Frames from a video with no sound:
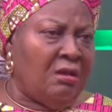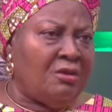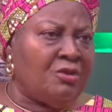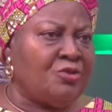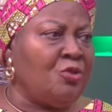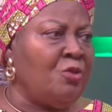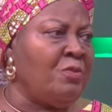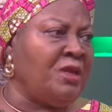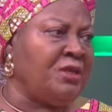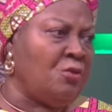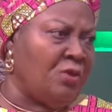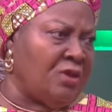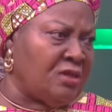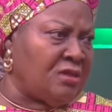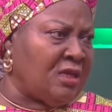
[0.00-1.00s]
So many
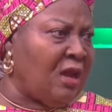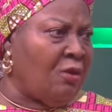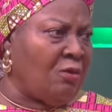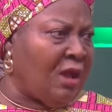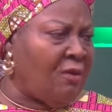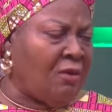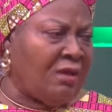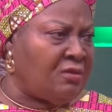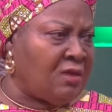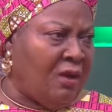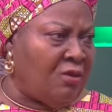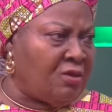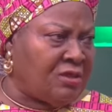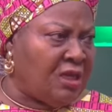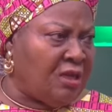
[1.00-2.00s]
ways.
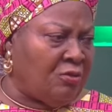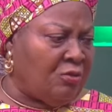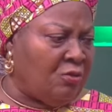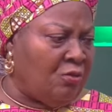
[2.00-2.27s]
I'll tell you.